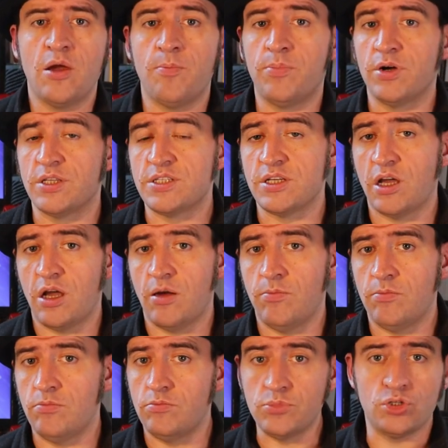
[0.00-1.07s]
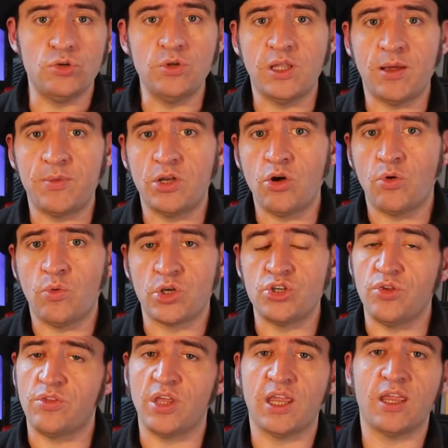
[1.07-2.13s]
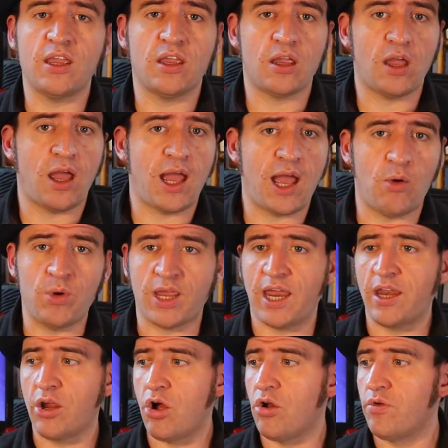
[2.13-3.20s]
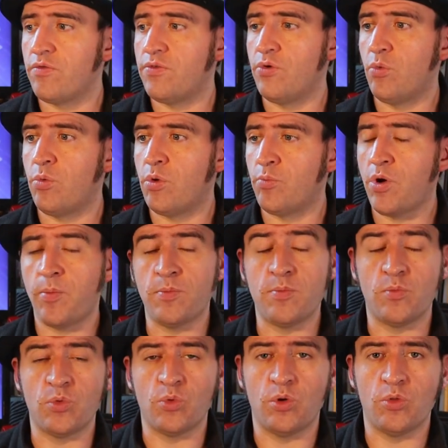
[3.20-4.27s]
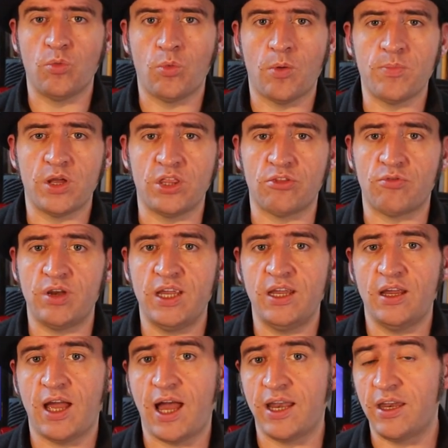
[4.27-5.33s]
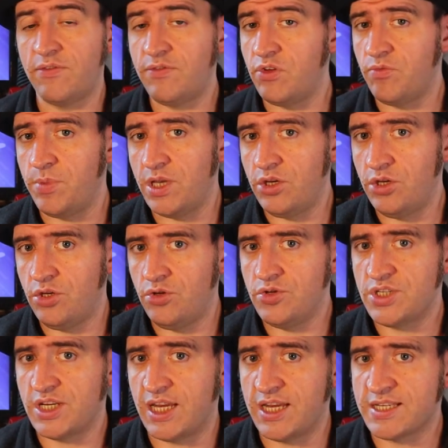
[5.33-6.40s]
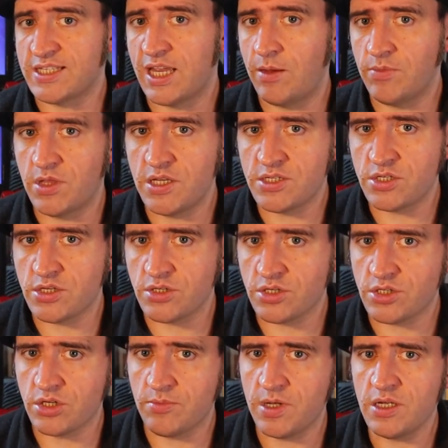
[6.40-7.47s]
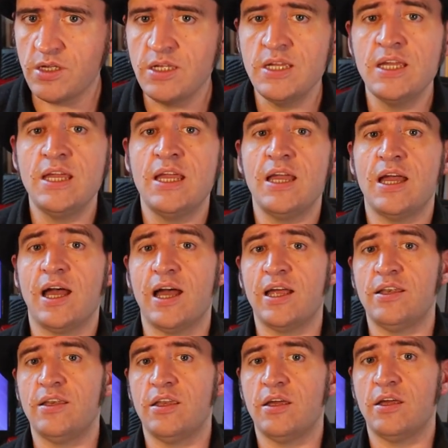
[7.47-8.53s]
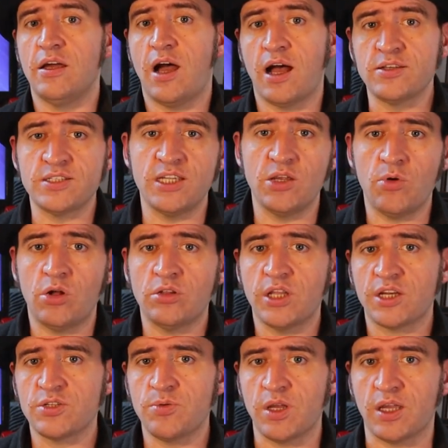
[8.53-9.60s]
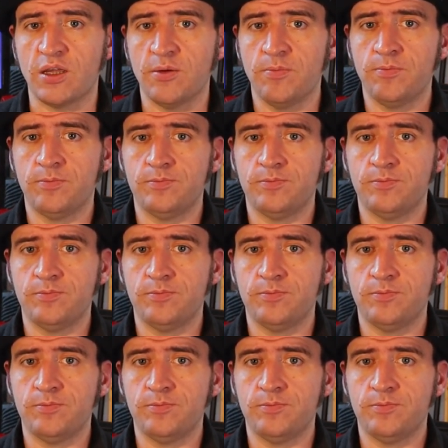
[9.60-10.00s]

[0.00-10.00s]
but do let me know what you think, how we're getting on for 1.3, and if you've been using Inkscape this summer. And I'll see you all next week.